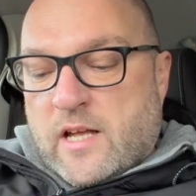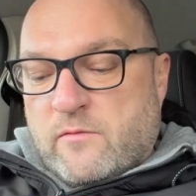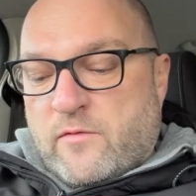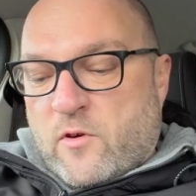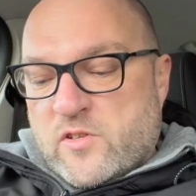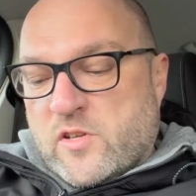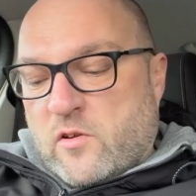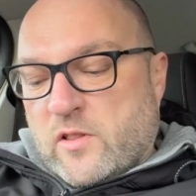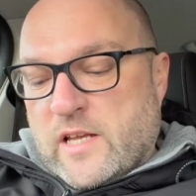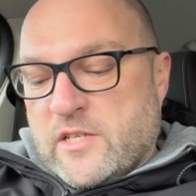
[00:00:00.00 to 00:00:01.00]
and Force
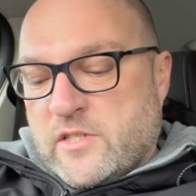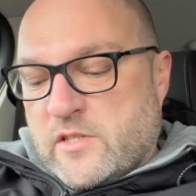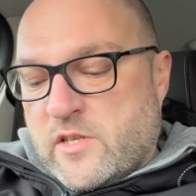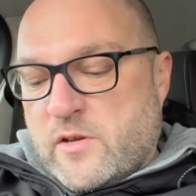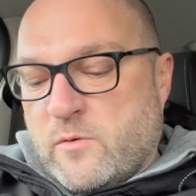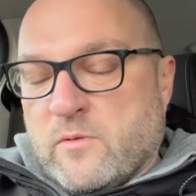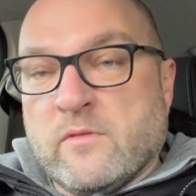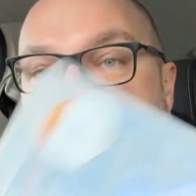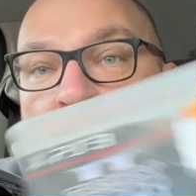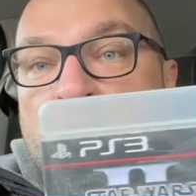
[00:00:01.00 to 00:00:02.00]
Unleashed two.
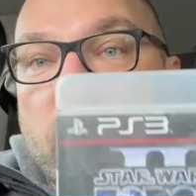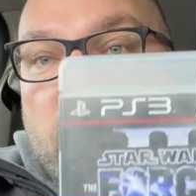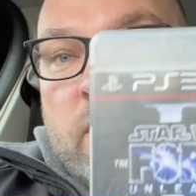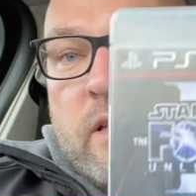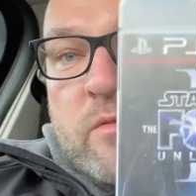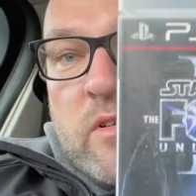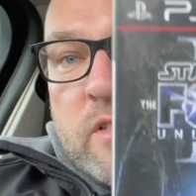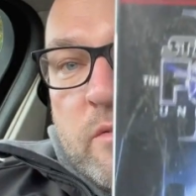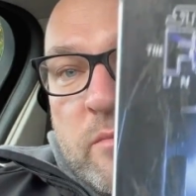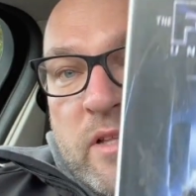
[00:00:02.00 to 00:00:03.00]
This one could
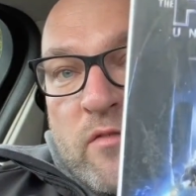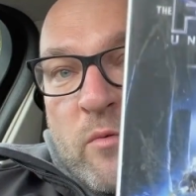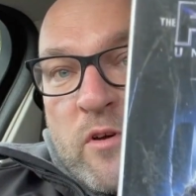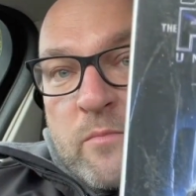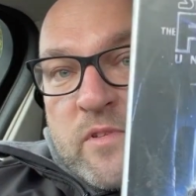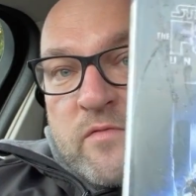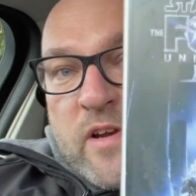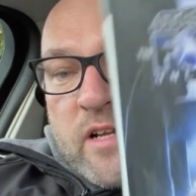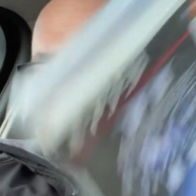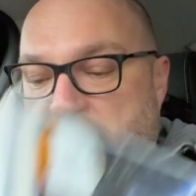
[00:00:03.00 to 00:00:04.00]
do with a bit of a wipe, it's
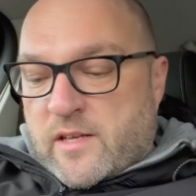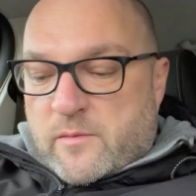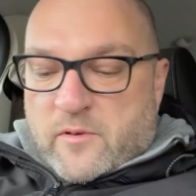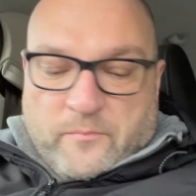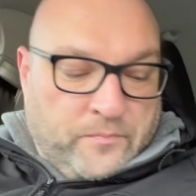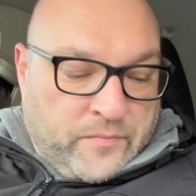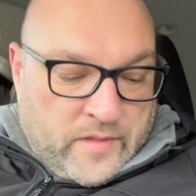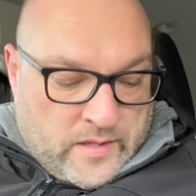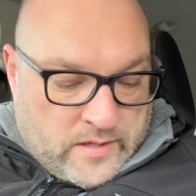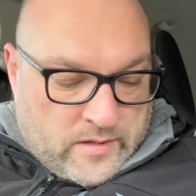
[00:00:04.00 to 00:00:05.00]
fairly manky,
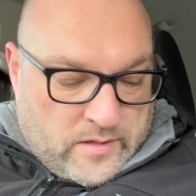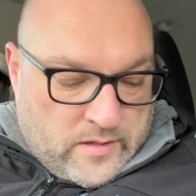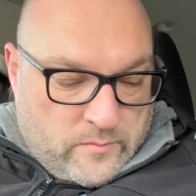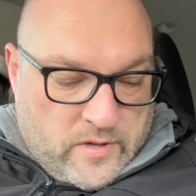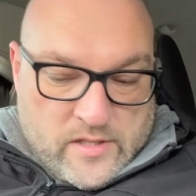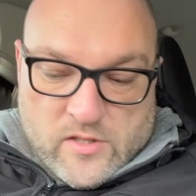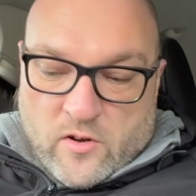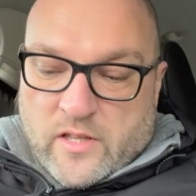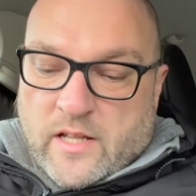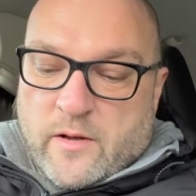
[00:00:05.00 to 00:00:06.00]
but we can
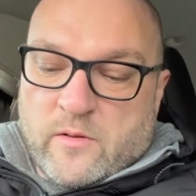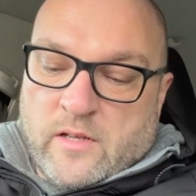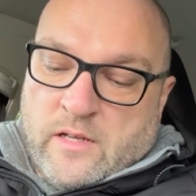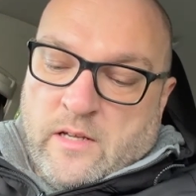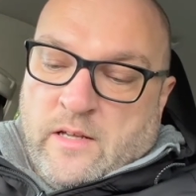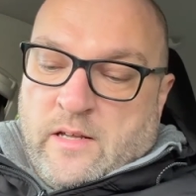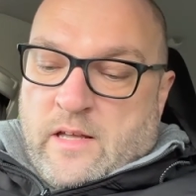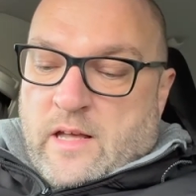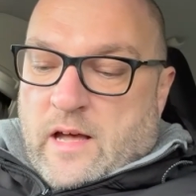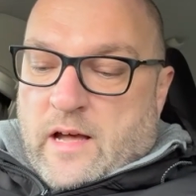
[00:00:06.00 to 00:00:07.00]
sort that out.
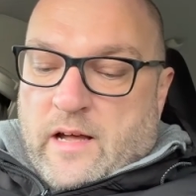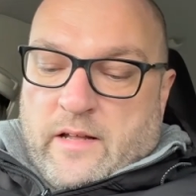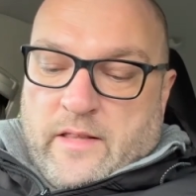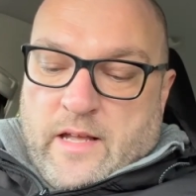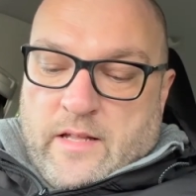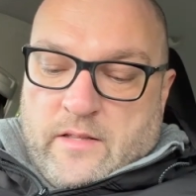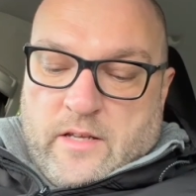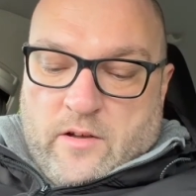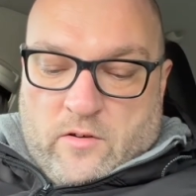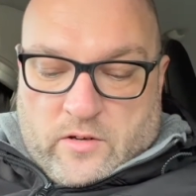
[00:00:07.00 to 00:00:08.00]
And then
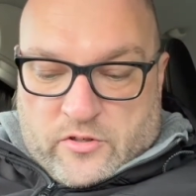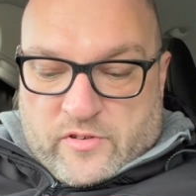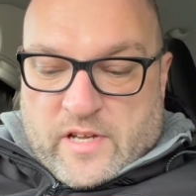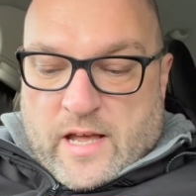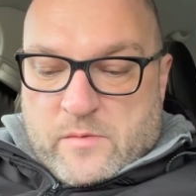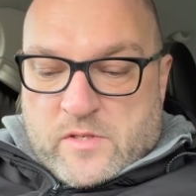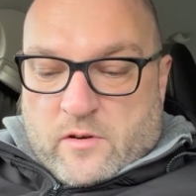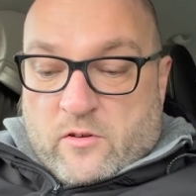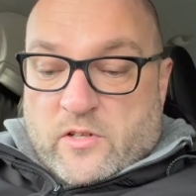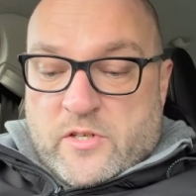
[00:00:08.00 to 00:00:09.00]
the other three games,
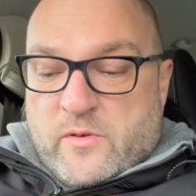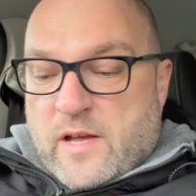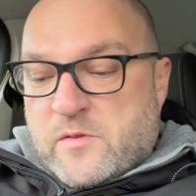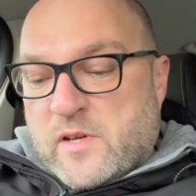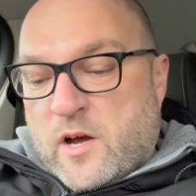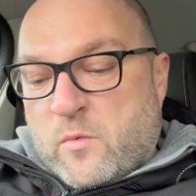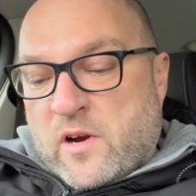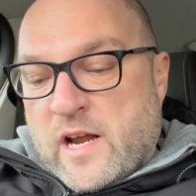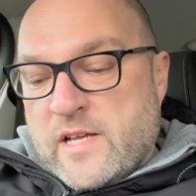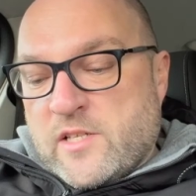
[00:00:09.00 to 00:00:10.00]
or other two games we got
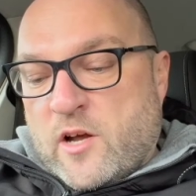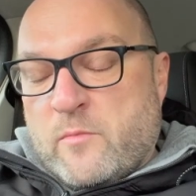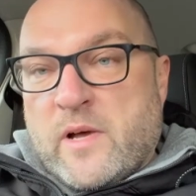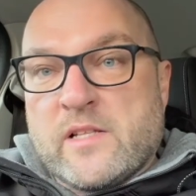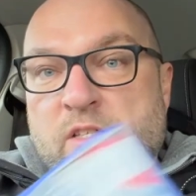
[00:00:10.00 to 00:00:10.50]
were Ace Combat